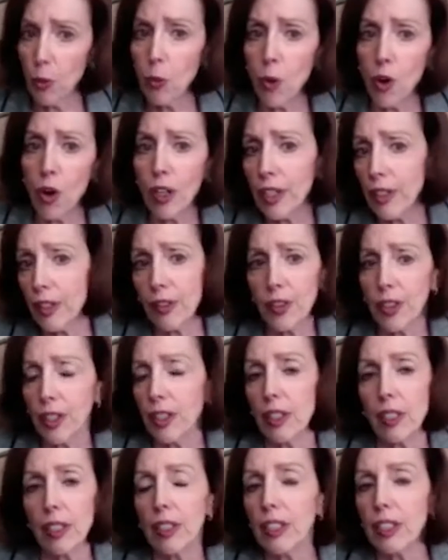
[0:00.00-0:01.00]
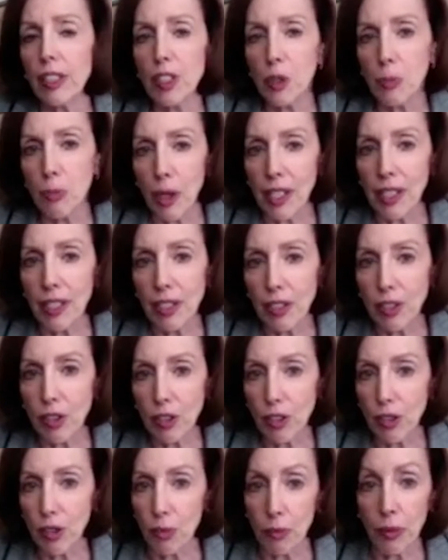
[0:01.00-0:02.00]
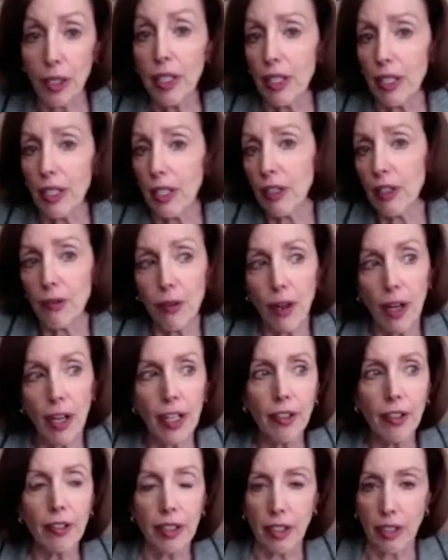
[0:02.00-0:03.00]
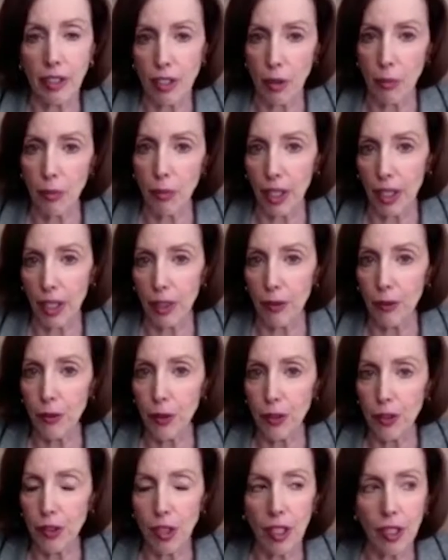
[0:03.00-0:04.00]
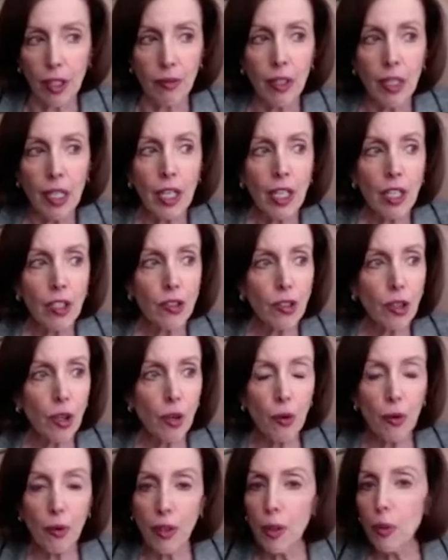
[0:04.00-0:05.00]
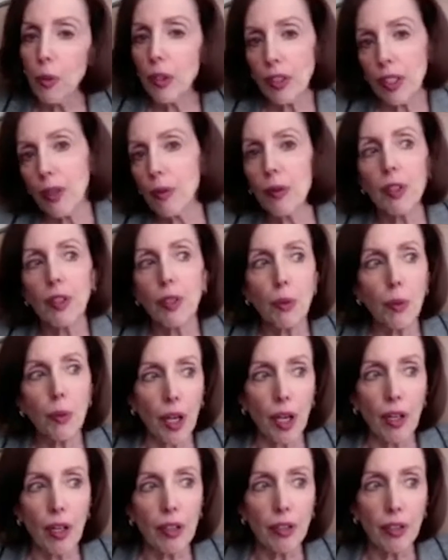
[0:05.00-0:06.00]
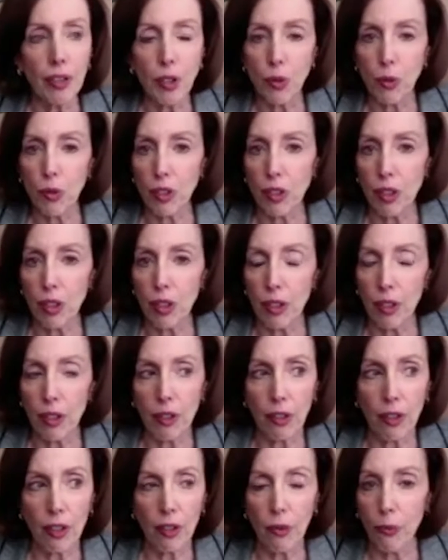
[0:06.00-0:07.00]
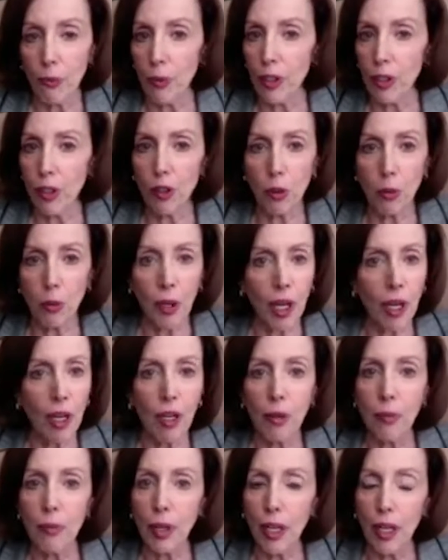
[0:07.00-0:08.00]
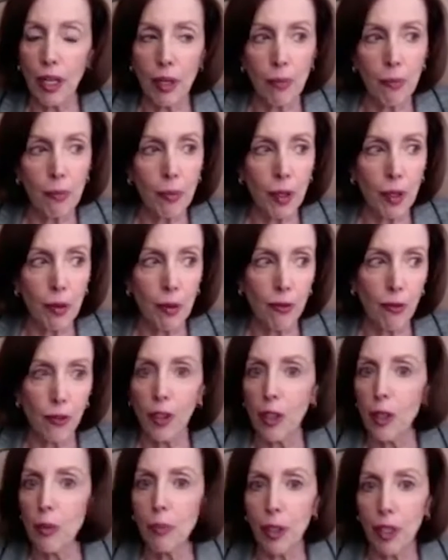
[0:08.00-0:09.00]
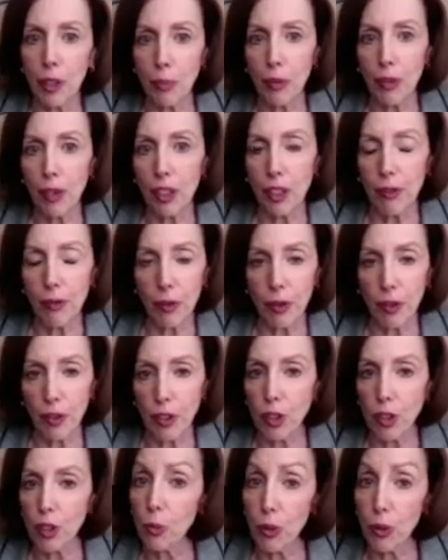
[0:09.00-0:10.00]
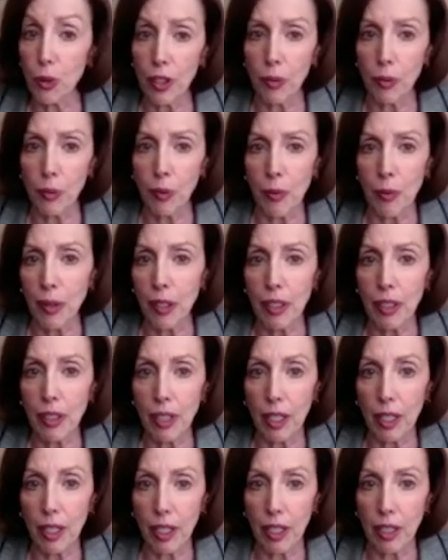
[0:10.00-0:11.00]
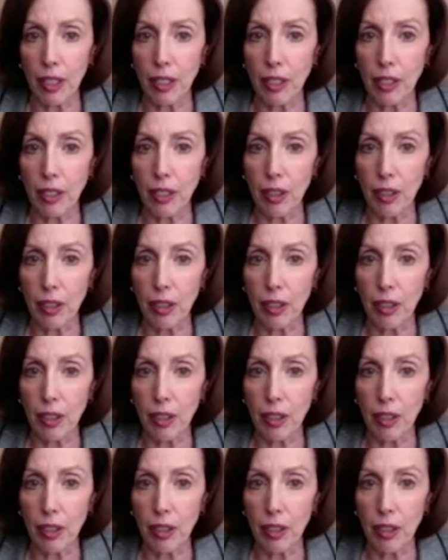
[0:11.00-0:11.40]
warrant the expense to me of hiring somebody full-time. So it worked out really well. This was a new mom. I'm a very big believer in supporting women, and